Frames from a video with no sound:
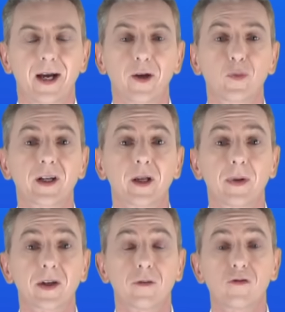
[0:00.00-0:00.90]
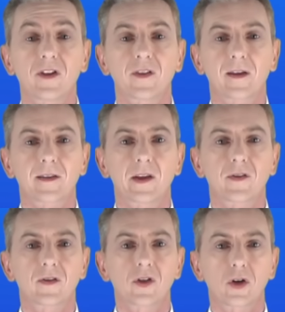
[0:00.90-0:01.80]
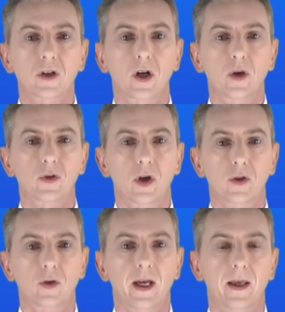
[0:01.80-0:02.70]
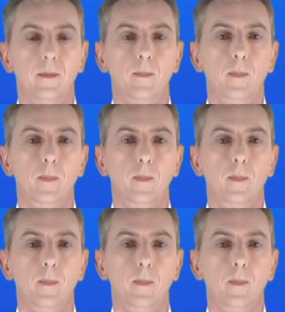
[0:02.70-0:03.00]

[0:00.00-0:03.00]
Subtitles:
Hi and welcome back to freesciencelessons.co.uk.